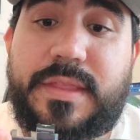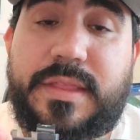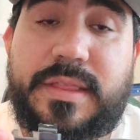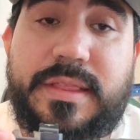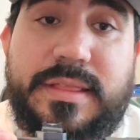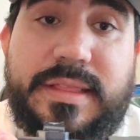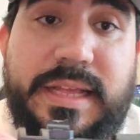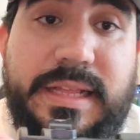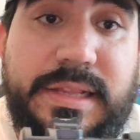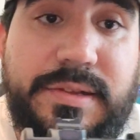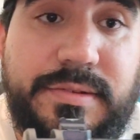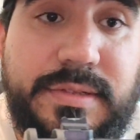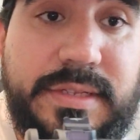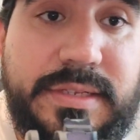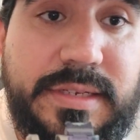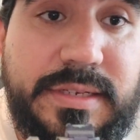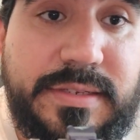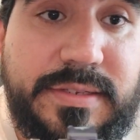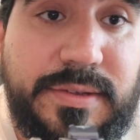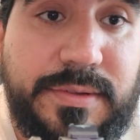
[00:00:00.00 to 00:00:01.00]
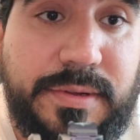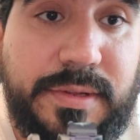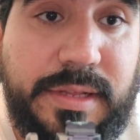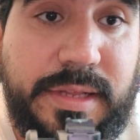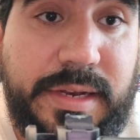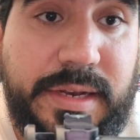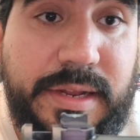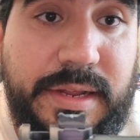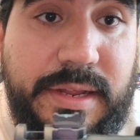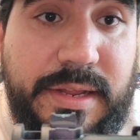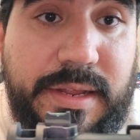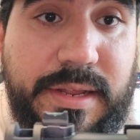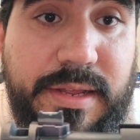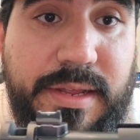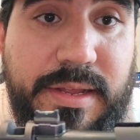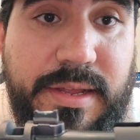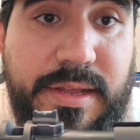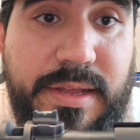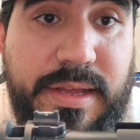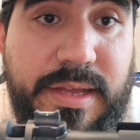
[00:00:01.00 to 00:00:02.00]
They literally did it so clean.
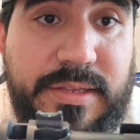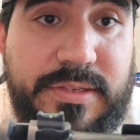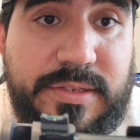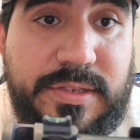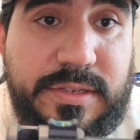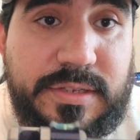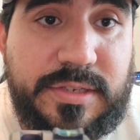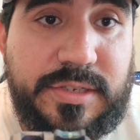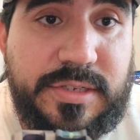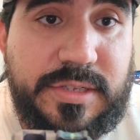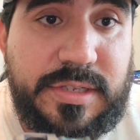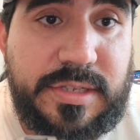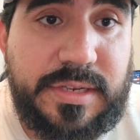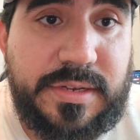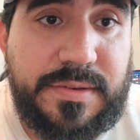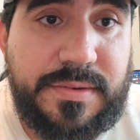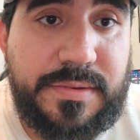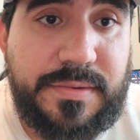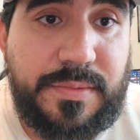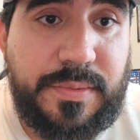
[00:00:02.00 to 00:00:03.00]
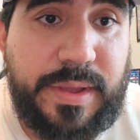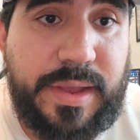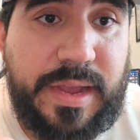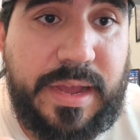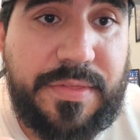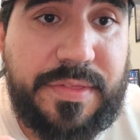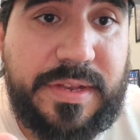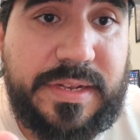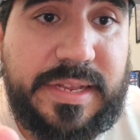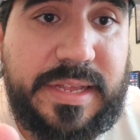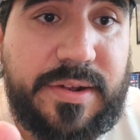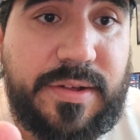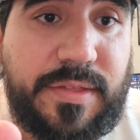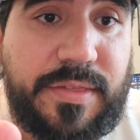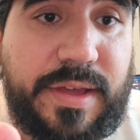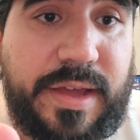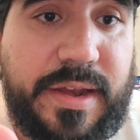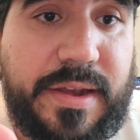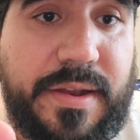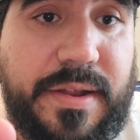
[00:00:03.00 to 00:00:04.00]
It's such a clean way how they did all
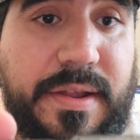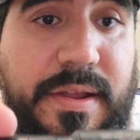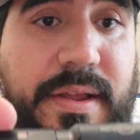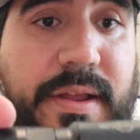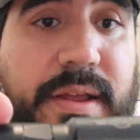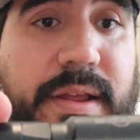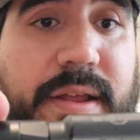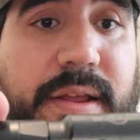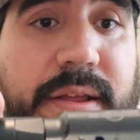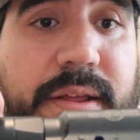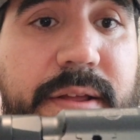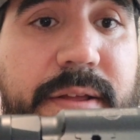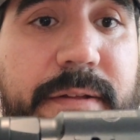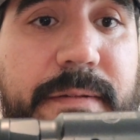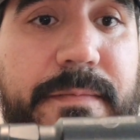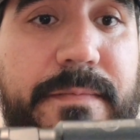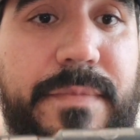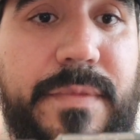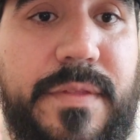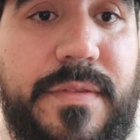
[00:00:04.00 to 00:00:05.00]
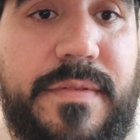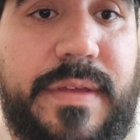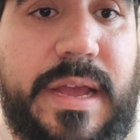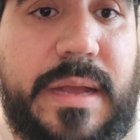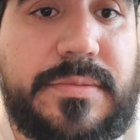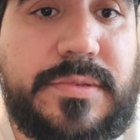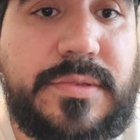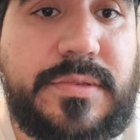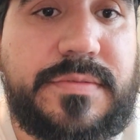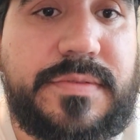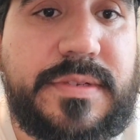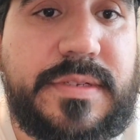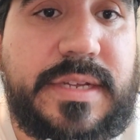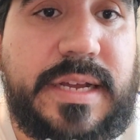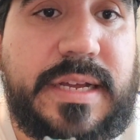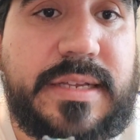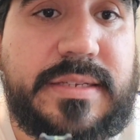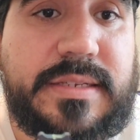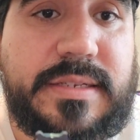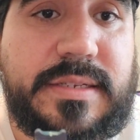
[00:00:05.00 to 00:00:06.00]
that. Absolutely
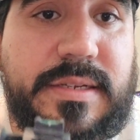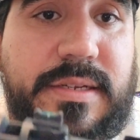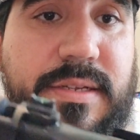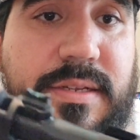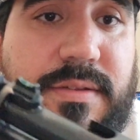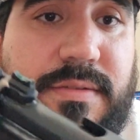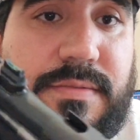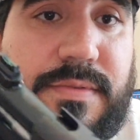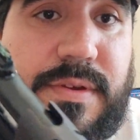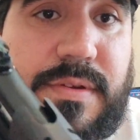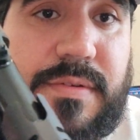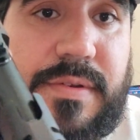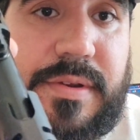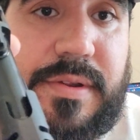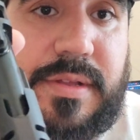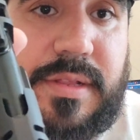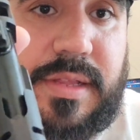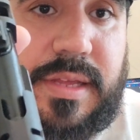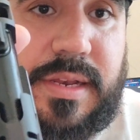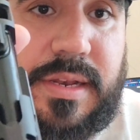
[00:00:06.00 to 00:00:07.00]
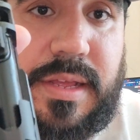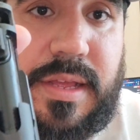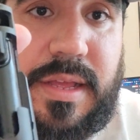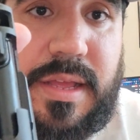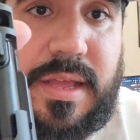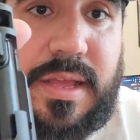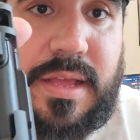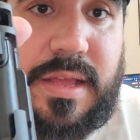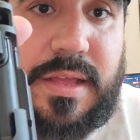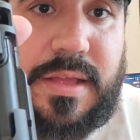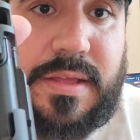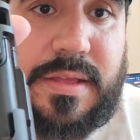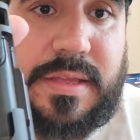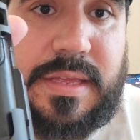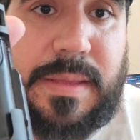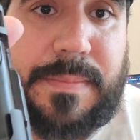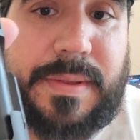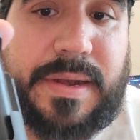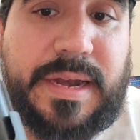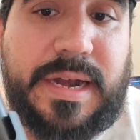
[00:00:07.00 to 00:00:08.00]
fantastic. Very, very clean.
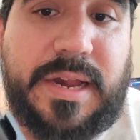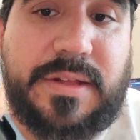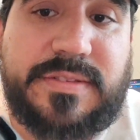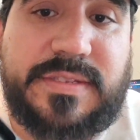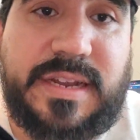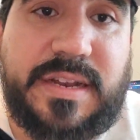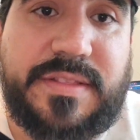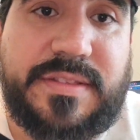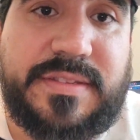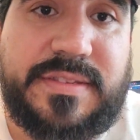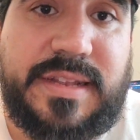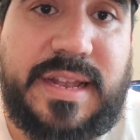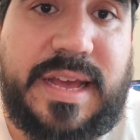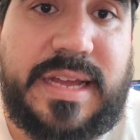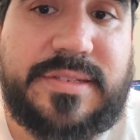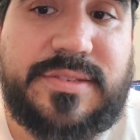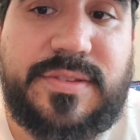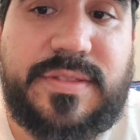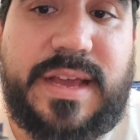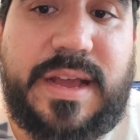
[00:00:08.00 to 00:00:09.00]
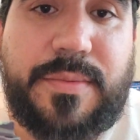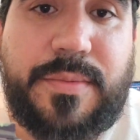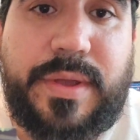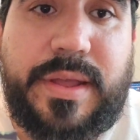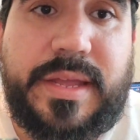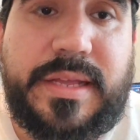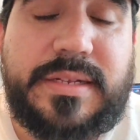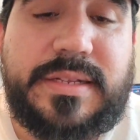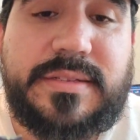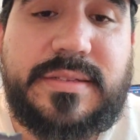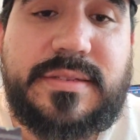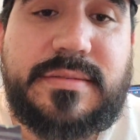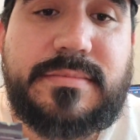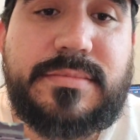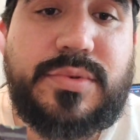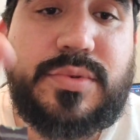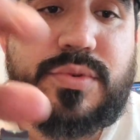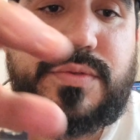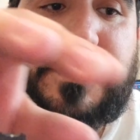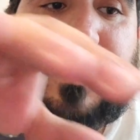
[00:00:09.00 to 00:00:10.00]
Keeping it outside the slide so that way it doesn't
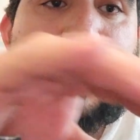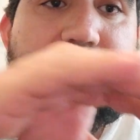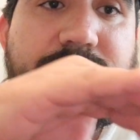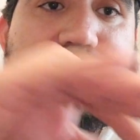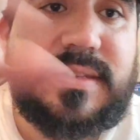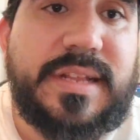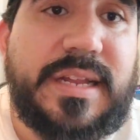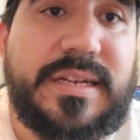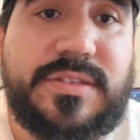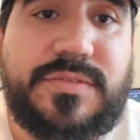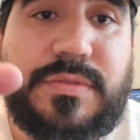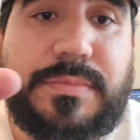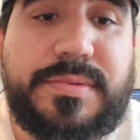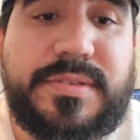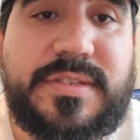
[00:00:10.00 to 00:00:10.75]
move while the slide is